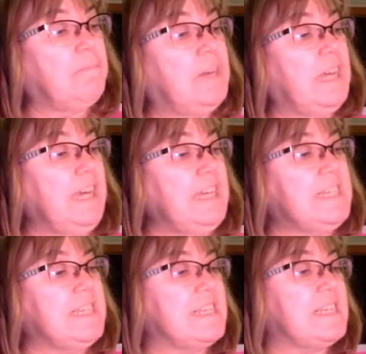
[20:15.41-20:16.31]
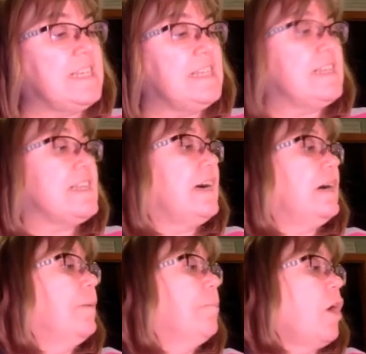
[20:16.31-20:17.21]
needs? This is
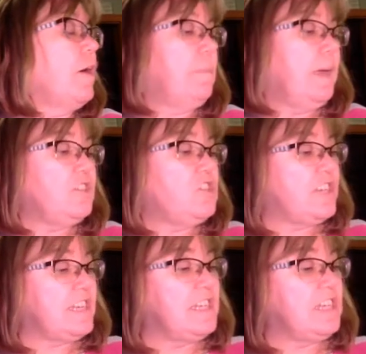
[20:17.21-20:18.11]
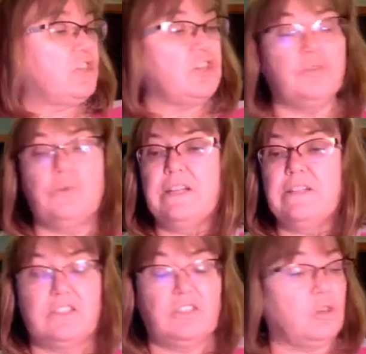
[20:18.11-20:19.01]
on page 62 in
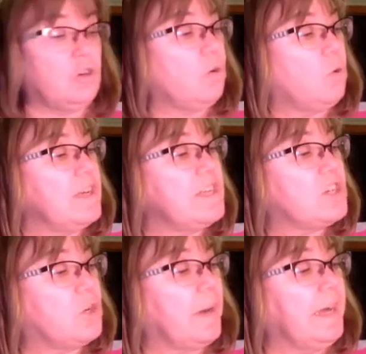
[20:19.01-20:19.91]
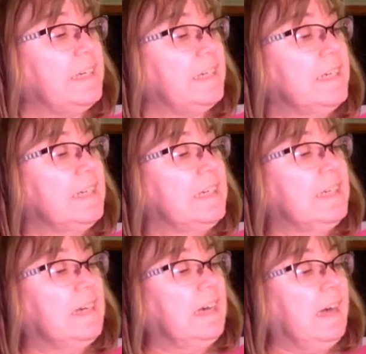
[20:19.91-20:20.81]
the turquoise grid.
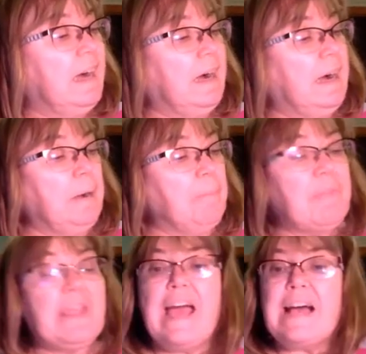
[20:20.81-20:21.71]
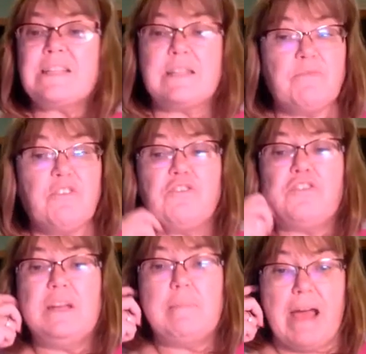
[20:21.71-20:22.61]
Ask them for
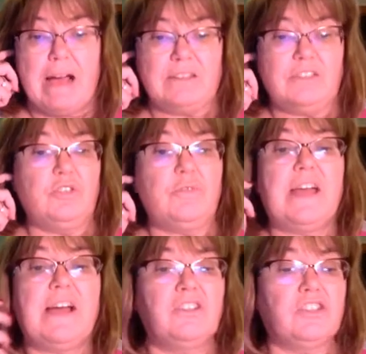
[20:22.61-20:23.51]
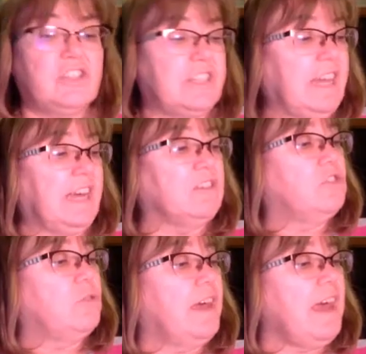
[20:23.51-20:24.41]
feedback. Do they understand? Do
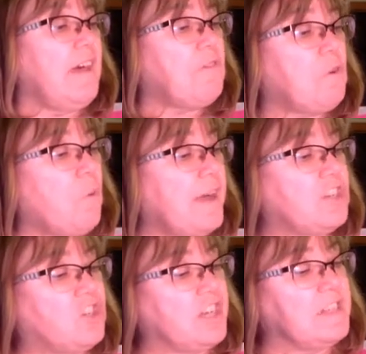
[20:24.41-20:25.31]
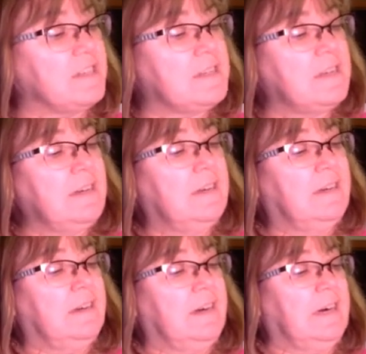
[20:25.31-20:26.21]
they have questions?
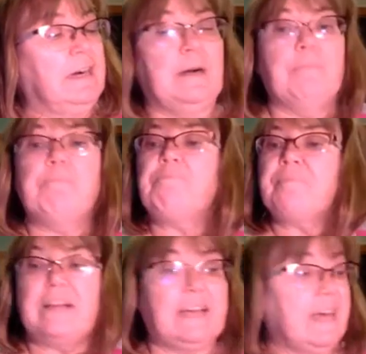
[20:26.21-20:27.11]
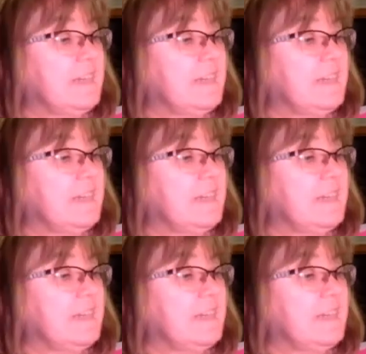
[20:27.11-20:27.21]
Again,